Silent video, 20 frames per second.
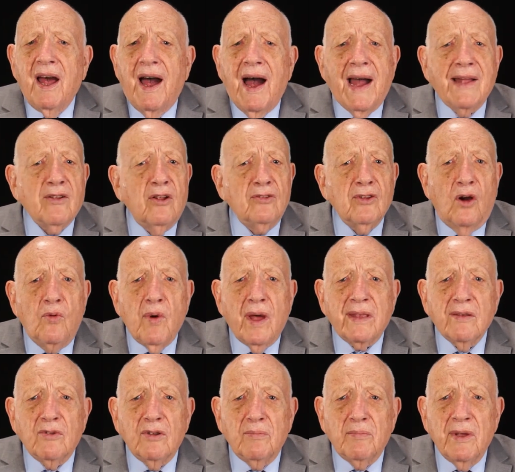I don't know
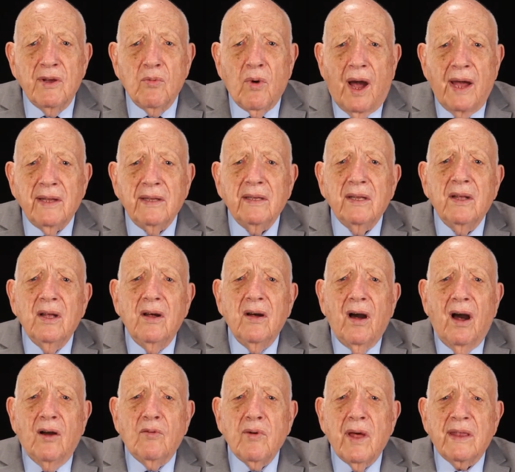whether it will be white
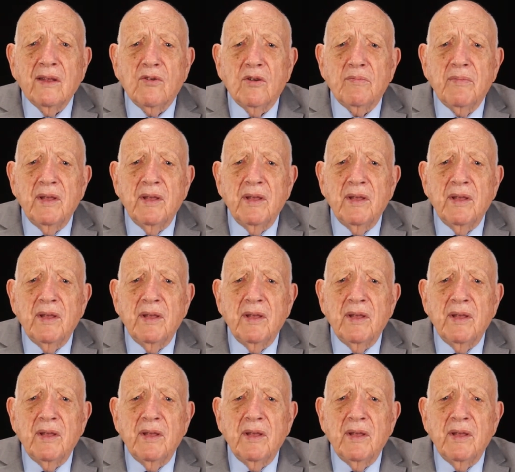or whether it will